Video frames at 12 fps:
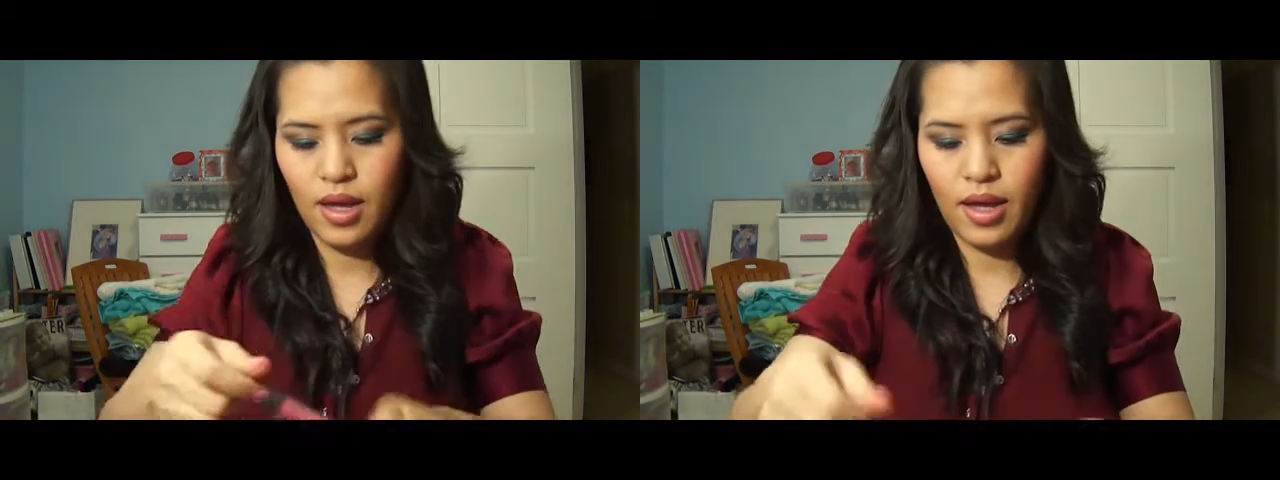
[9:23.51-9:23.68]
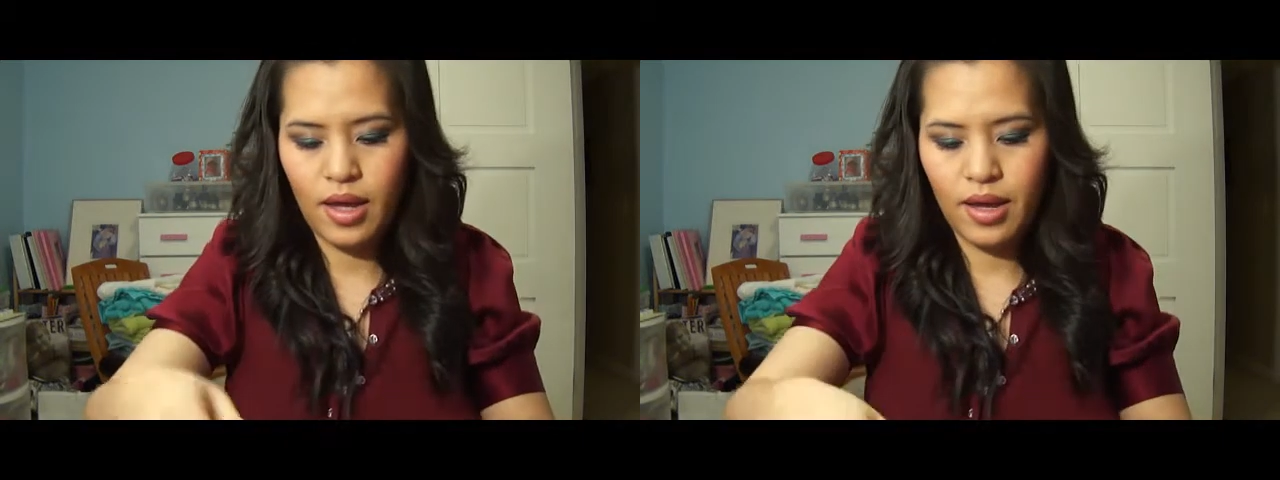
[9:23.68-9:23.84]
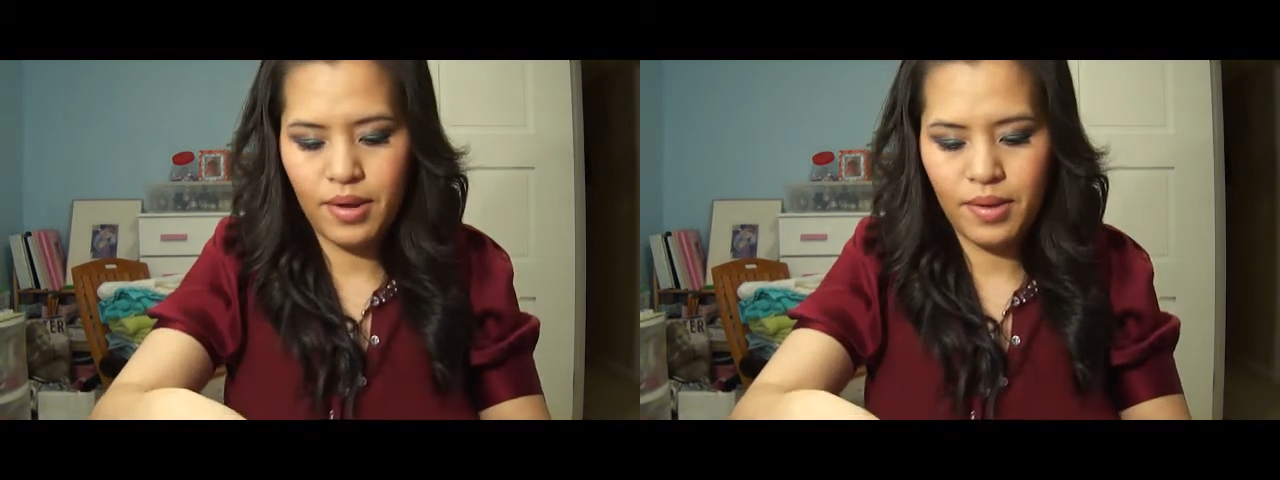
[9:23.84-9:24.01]

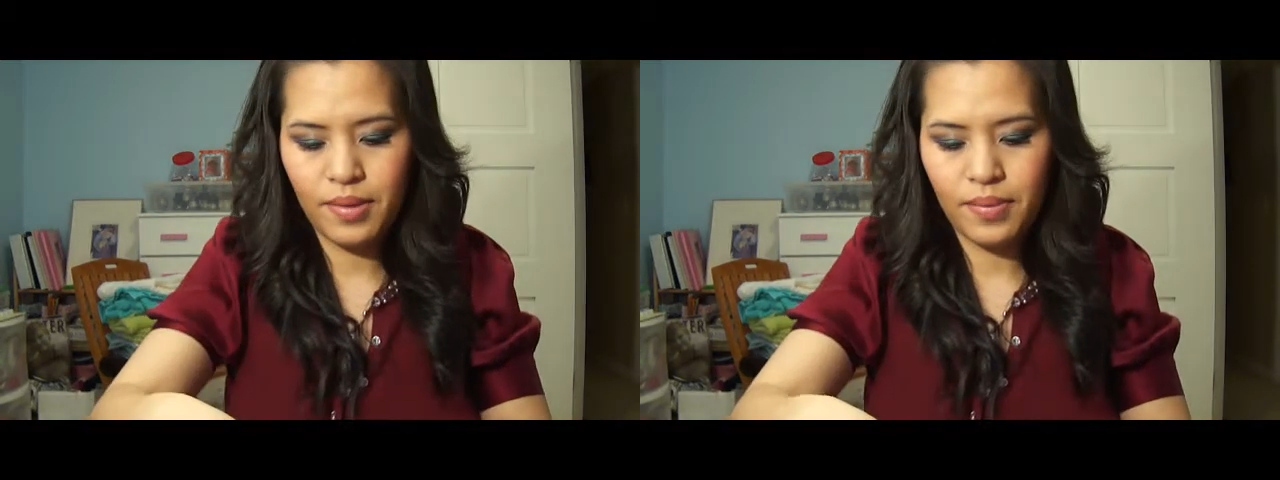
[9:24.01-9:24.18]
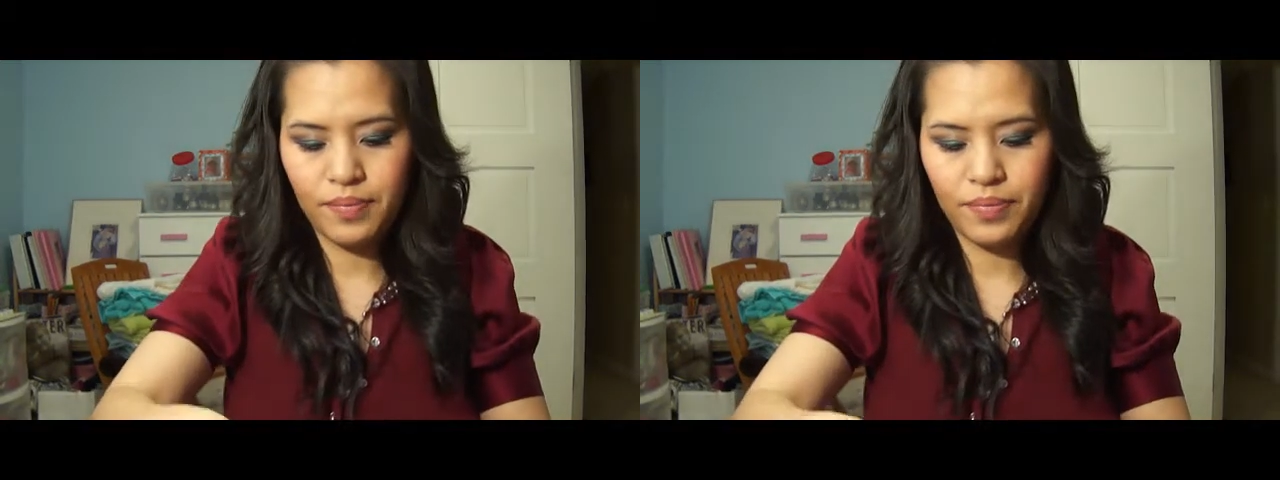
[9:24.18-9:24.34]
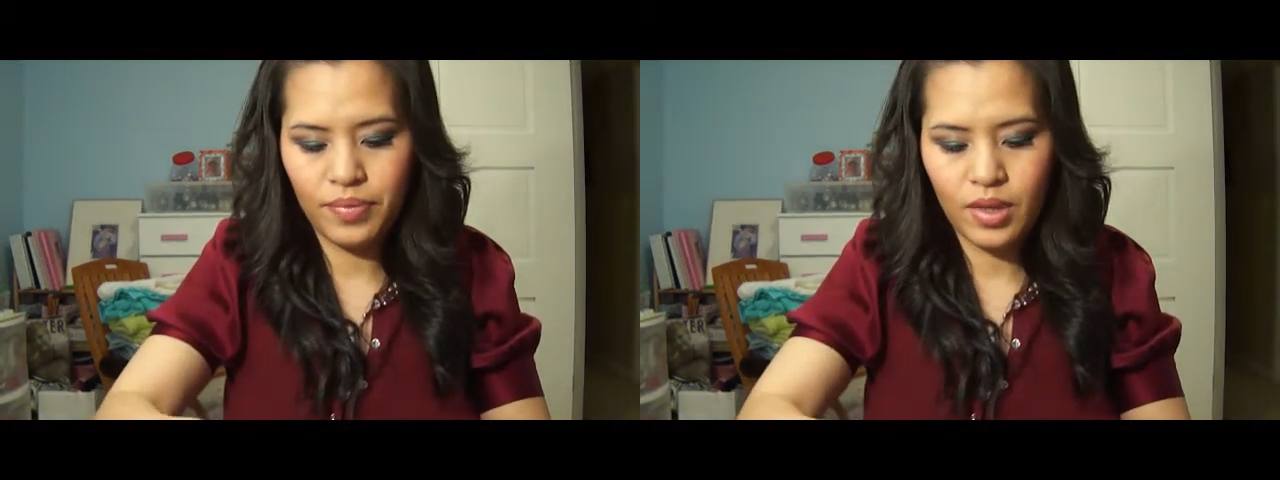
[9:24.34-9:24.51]
And
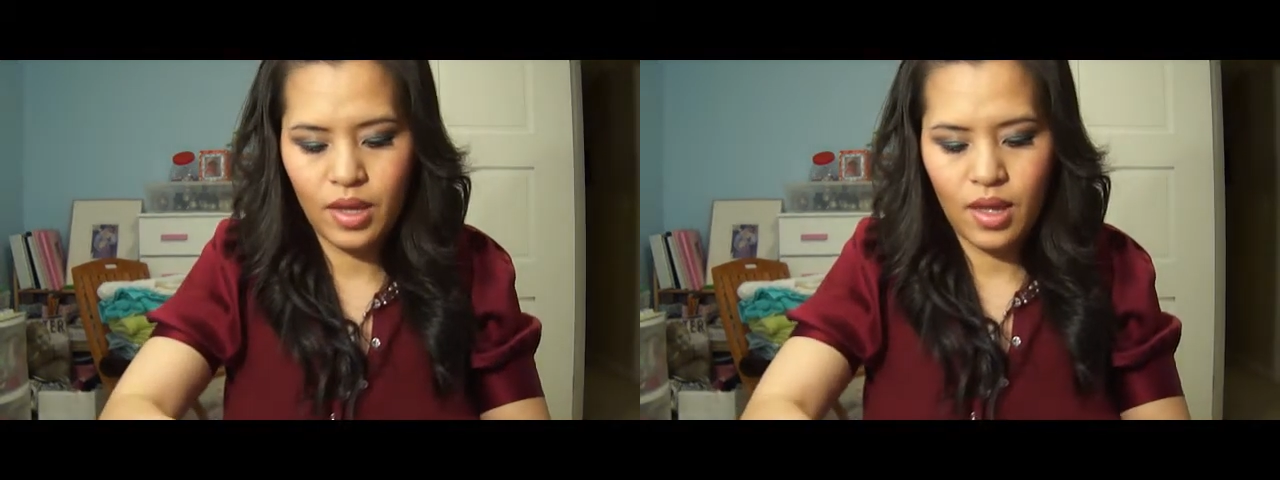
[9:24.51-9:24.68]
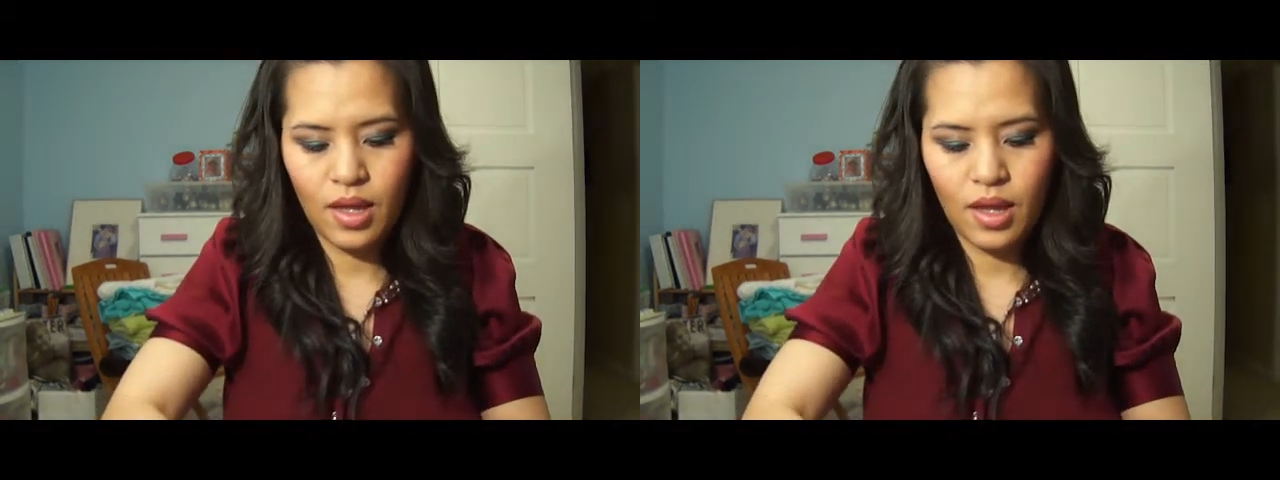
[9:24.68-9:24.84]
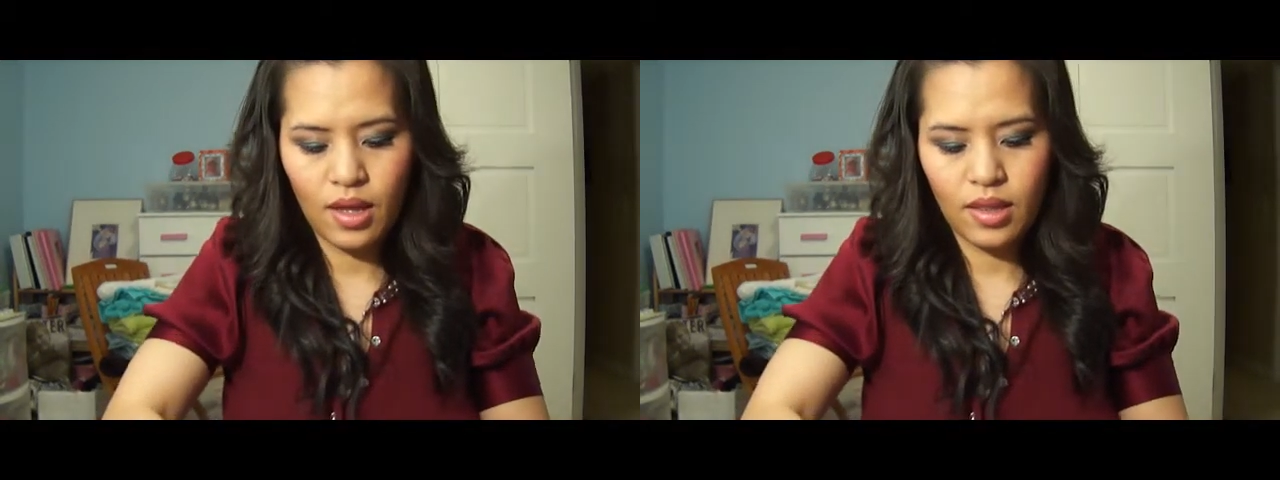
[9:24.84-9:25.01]

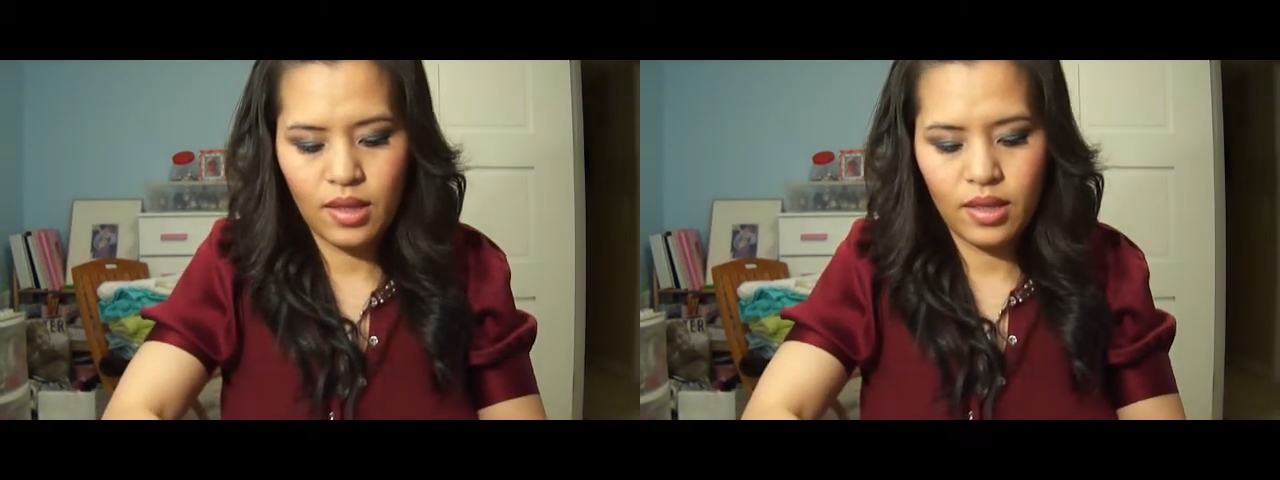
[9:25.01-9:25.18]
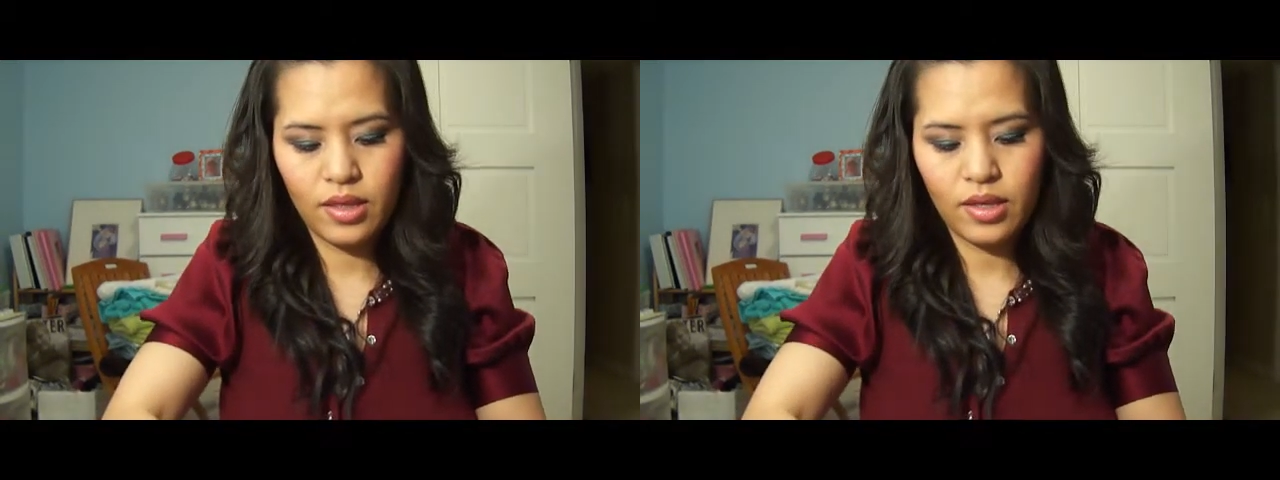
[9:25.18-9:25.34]
then